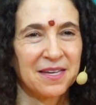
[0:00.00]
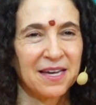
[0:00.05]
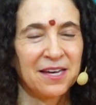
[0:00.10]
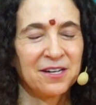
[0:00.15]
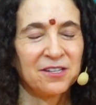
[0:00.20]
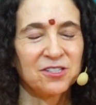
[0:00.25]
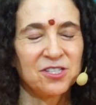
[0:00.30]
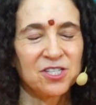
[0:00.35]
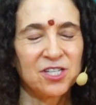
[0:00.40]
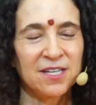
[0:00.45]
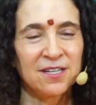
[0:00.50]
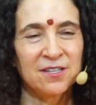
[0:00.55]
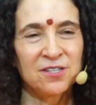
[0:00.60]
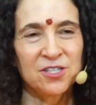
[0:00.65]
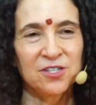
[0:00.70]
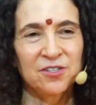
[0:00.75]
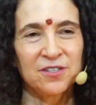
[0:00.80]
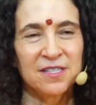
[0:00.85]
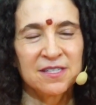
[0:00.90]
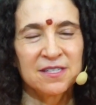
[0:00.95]
It'll
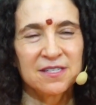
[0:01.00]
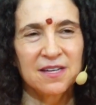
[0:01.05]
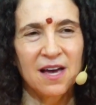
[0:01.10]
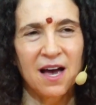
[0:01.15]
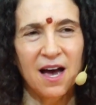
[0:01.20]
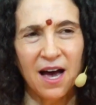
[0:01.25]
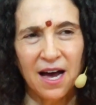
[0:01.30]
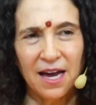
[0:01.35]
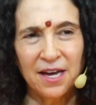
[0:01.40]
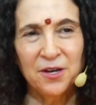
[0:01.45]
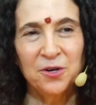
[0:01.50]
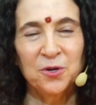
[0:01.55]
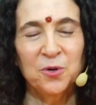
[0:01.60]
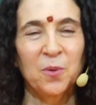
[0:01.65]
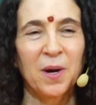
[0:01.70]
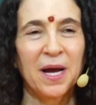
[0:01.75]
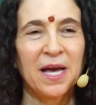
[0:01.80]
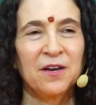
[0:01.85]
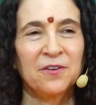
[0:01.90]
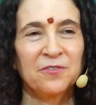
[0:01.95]
change your entire
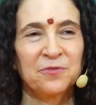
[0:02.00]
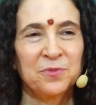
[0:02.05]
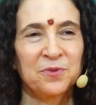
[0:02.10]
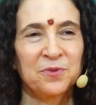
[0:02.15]
way of